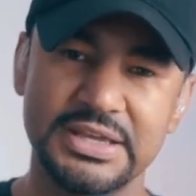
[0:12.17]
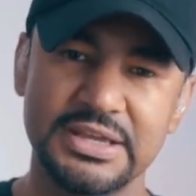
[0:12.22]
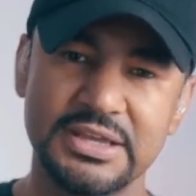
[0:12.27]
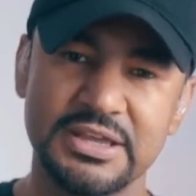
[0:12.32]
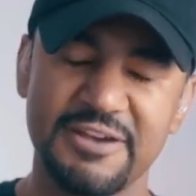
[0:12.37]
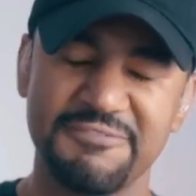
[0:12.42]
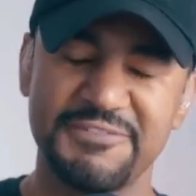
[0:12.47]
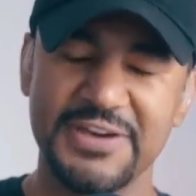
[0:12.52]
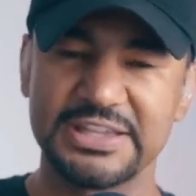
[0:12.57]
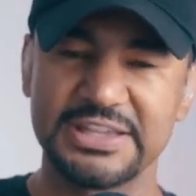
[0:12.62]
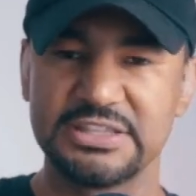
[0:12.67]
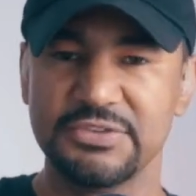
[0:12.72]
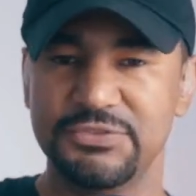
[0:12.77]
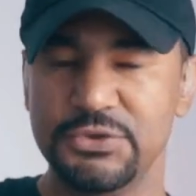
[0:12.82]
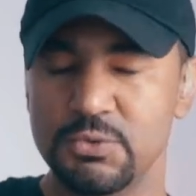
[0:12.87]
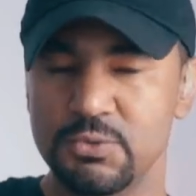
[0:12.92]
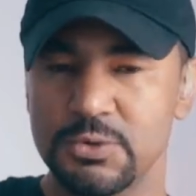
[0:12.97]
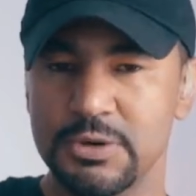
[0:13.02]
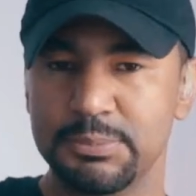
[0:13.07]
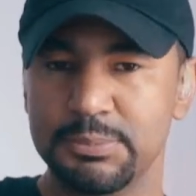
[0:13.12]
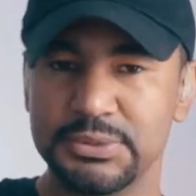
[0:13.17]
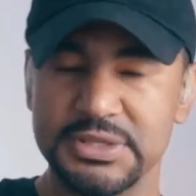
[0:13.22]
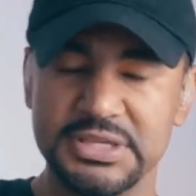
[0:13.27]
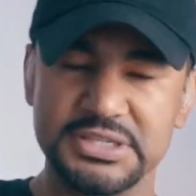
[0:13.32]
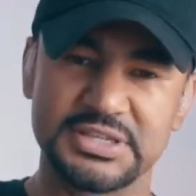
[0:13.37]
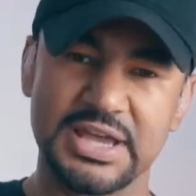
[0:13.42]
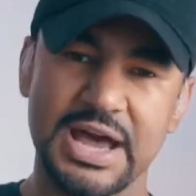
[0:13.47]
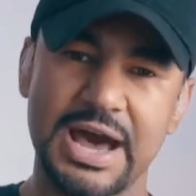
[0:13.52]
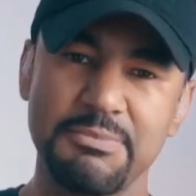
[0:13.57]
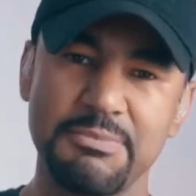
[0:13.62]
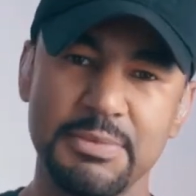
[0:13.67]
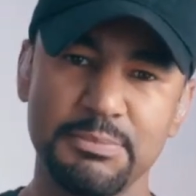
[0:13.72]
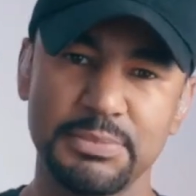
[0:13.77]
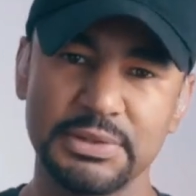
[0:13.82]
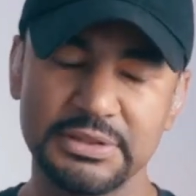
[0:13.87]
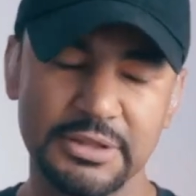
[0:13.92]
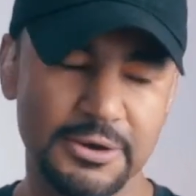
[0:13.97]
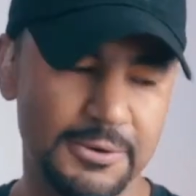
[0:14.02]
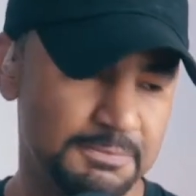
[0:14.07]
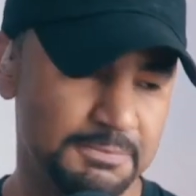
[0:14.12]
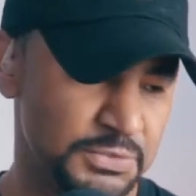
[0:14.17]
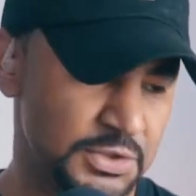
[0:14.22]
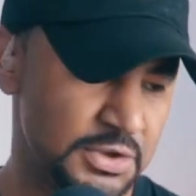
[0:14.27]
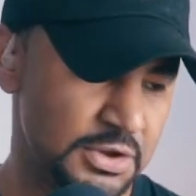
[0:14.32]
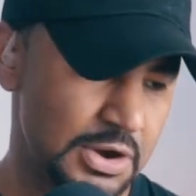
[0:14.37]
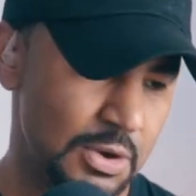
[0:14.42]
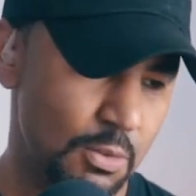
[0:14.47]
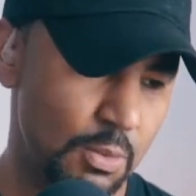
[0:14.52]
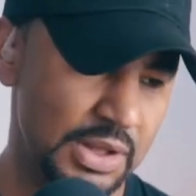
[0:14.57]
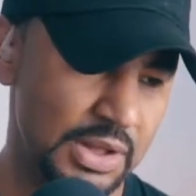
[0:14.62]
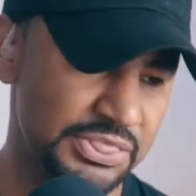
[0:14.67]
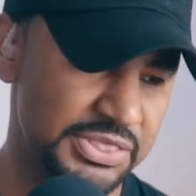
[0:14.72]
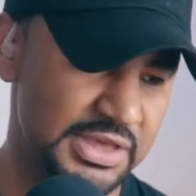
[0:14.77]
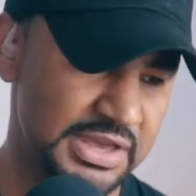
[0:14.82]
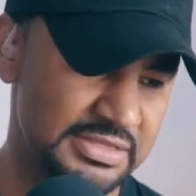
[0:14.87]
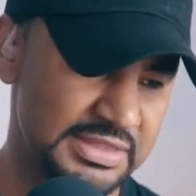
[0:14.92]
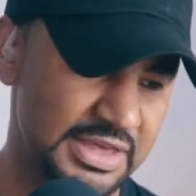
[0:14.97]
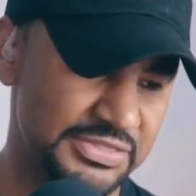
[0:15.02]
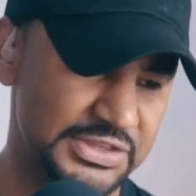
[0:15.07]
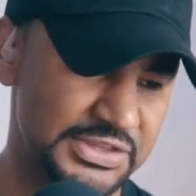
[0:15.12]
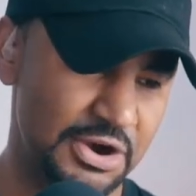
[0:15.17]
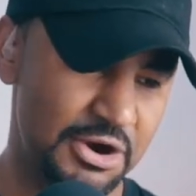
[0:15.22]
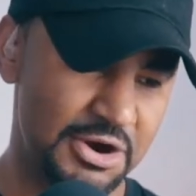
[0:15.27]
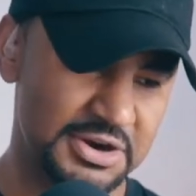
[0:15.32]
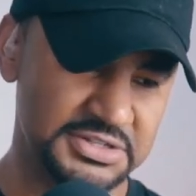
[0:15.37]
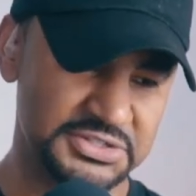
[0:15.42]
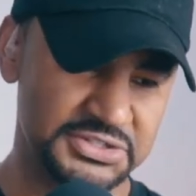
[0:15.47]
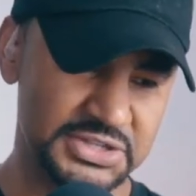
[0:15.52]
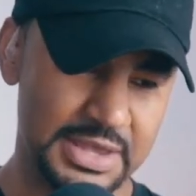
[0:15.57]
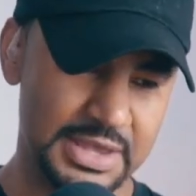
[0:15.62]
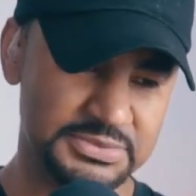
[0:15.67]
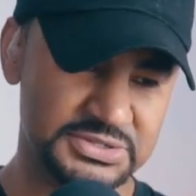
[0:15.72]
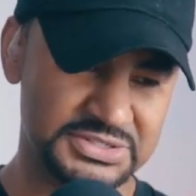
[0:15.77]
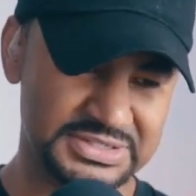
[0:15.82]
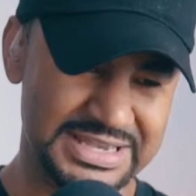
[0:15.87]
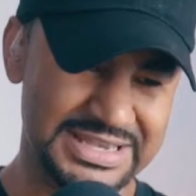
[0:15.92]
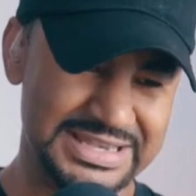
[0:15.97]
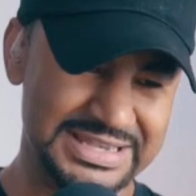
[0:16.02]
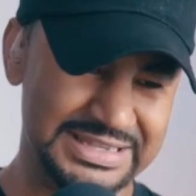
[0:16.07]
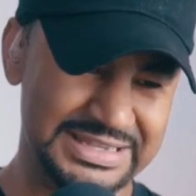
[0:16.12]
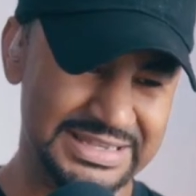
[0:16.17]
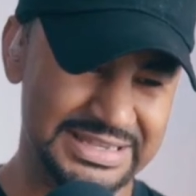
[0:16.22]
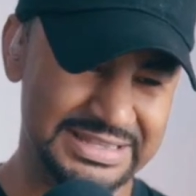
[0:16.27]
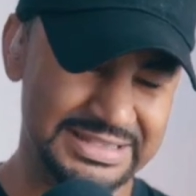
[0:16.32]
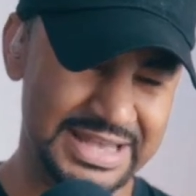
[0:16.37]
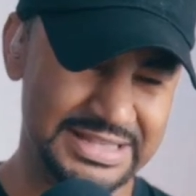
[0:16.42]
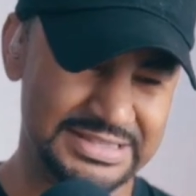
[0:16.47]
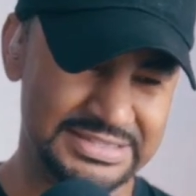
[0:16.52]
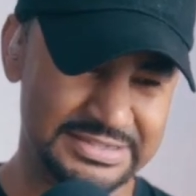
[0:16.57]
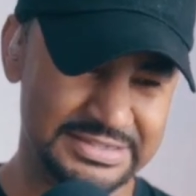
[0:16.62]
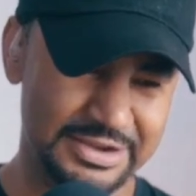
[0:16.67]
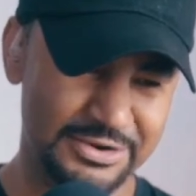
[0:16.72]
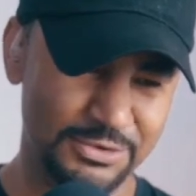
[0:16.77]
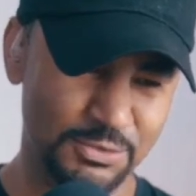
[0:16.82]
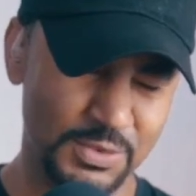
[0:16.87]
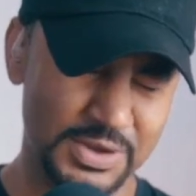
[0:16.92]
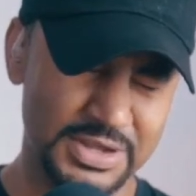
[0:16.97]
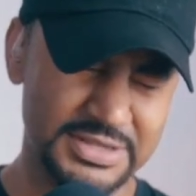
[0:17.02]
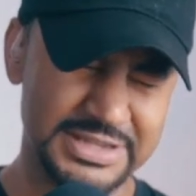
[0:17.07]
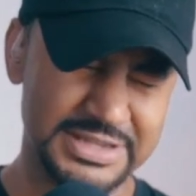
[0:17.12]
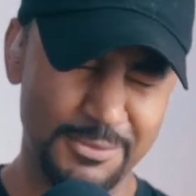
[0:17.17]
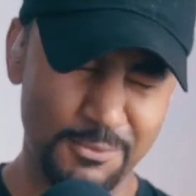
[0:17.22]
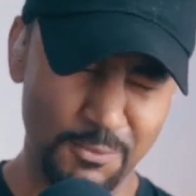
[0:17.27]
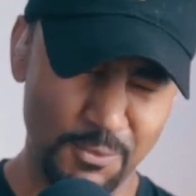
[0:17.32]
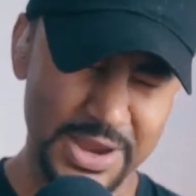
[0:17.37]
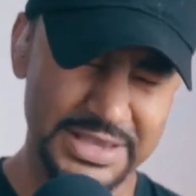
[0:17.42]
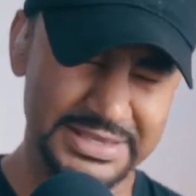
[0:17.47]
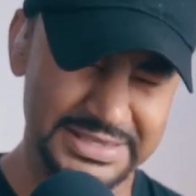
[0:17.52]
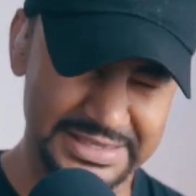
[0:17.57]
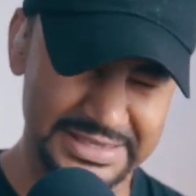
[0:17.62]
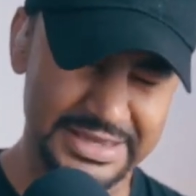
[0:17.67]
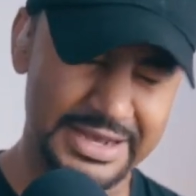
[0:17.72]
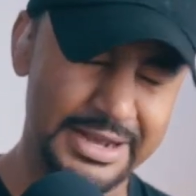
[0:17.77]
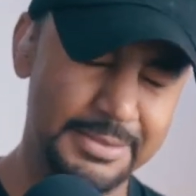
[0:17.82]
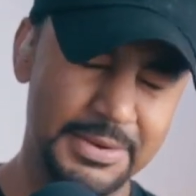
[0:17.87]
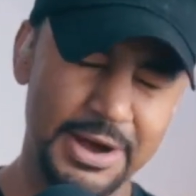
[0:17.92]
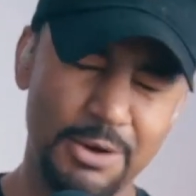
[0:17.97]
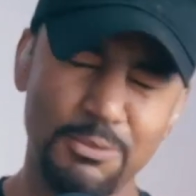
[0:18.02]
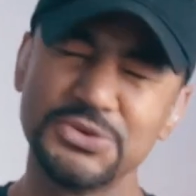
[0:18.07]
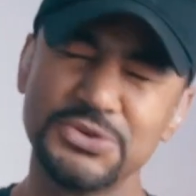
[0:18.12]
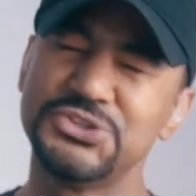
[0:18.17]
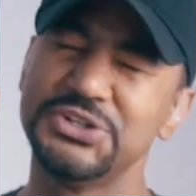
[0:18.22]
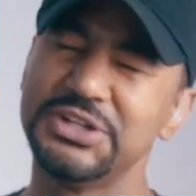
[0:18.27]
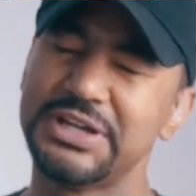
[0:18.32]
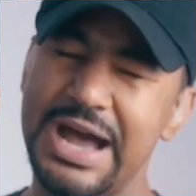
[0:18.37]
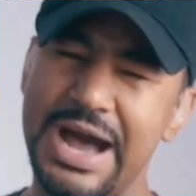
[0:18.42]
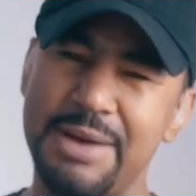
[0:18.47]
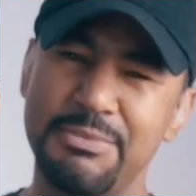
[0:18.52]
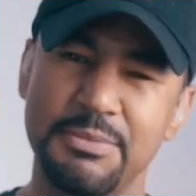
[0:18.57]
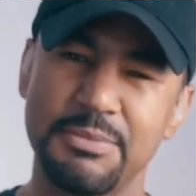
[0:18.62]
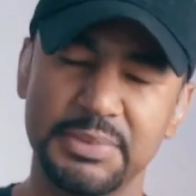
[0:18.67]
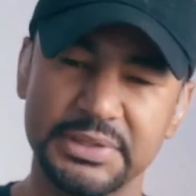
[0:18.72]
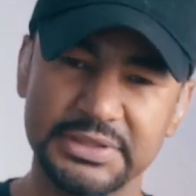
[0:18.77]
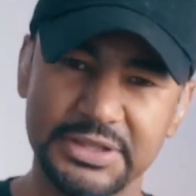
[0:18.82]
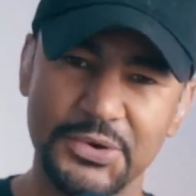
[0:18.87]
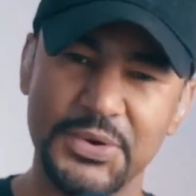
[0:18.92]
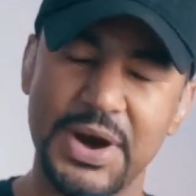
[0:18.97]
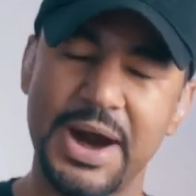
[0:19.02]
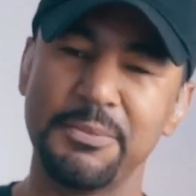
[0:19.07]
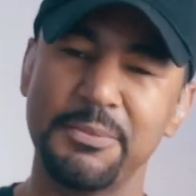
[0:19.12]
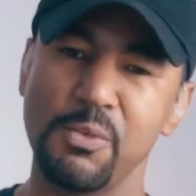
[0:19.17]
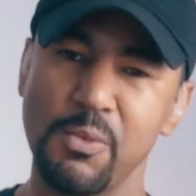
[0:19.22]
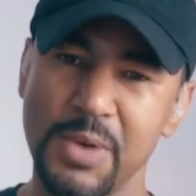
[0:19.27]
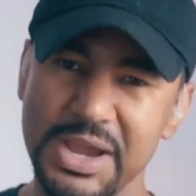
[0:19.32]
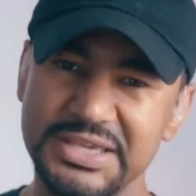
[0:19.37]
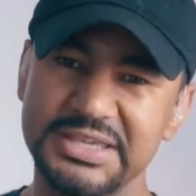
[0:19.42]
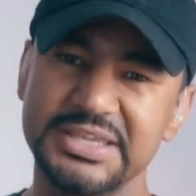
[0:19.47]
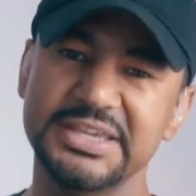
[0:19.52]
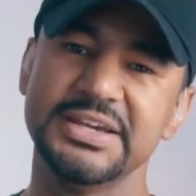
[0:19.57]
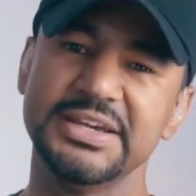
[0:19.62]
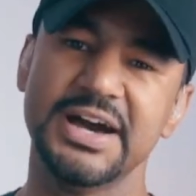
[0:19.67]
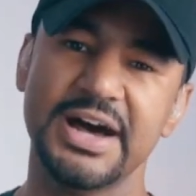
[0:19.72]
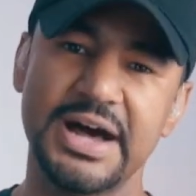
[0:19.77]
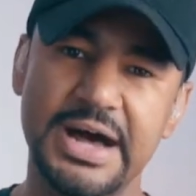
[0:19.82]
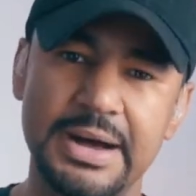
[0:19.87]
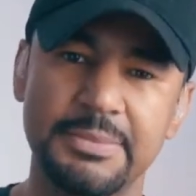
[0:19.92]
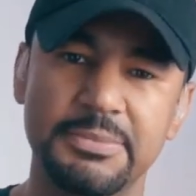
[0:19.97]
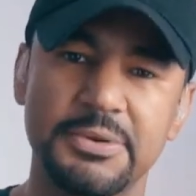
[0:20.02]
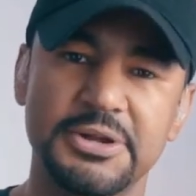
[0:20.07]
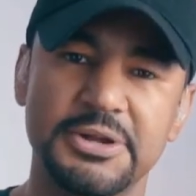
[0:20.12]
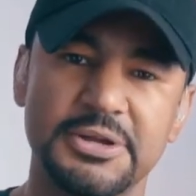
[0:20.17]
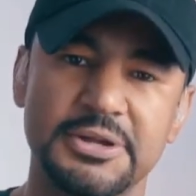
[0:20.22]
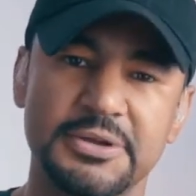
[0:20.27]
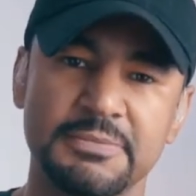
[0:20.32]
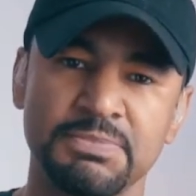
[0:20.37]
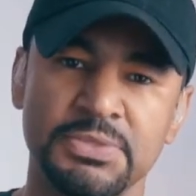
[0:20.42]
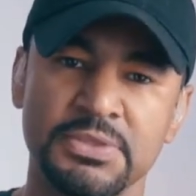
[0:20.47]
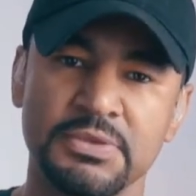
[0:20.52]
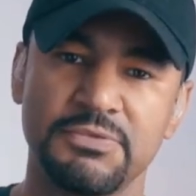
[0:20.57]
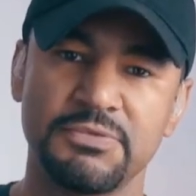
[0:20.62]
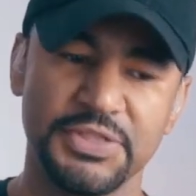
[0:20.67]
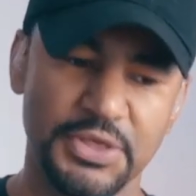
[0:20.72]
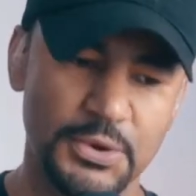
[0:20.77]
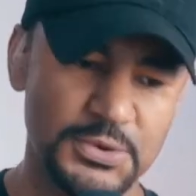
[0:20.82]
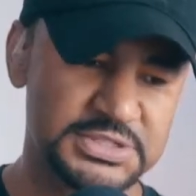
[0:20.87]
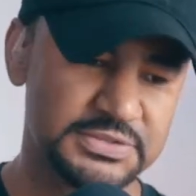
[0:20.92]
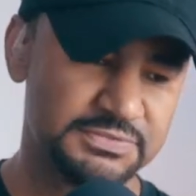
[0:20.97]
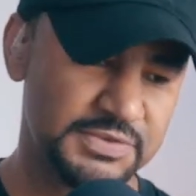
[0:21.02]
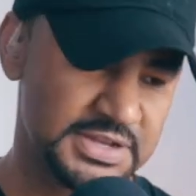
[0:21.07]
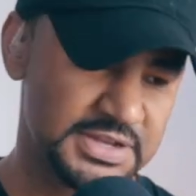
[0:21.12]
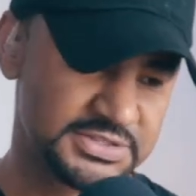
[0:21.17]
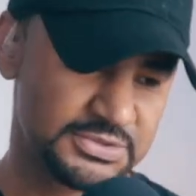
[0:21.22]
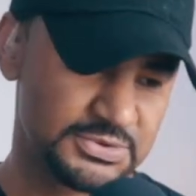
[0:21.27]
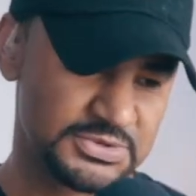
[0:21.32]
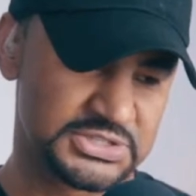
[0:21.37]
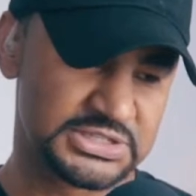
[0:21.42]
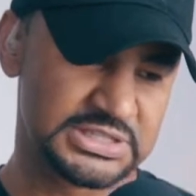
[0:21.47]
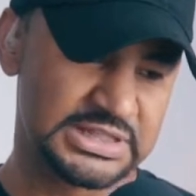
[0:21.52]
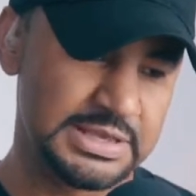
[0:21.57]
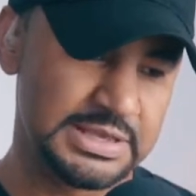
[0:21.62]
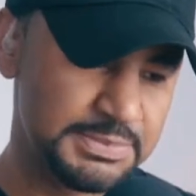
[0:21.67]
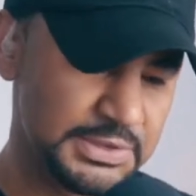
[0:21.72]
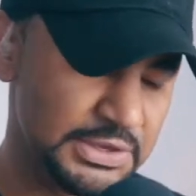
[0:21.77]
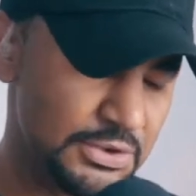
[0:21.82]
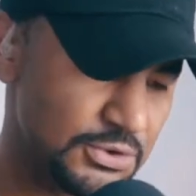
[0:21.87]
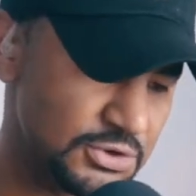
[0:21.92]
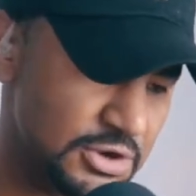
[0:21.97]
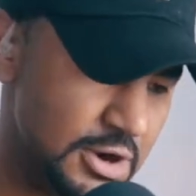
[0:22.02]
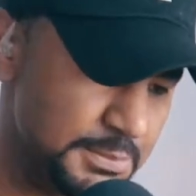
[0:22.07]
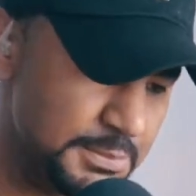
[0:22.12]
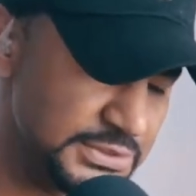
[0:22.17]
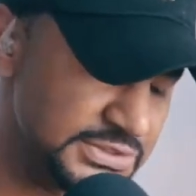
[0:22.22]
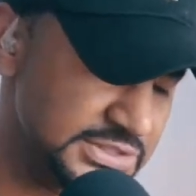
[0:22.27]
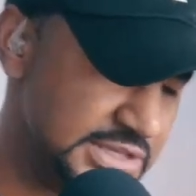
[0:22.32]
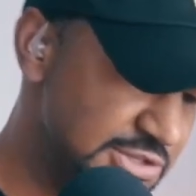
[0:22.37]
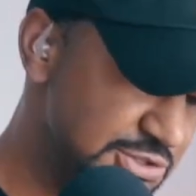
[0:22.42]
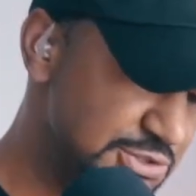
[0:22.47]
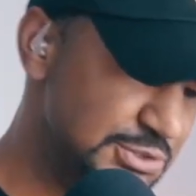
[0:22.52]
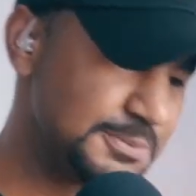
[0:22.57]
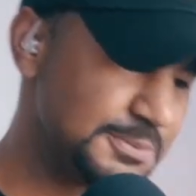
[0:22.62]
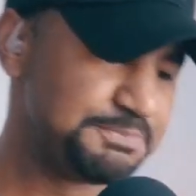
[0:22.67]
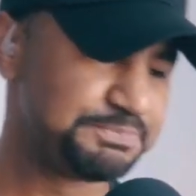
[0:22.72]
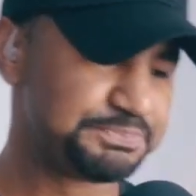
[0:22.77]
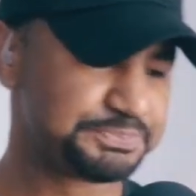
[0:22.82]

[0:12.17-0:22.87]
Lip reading: In fact, if you will, please comment below. One thing that the artist kept saying in that song was, I'm waking up. I want you to comment below, I'm waking up. For those of us that are sleeping on our potential,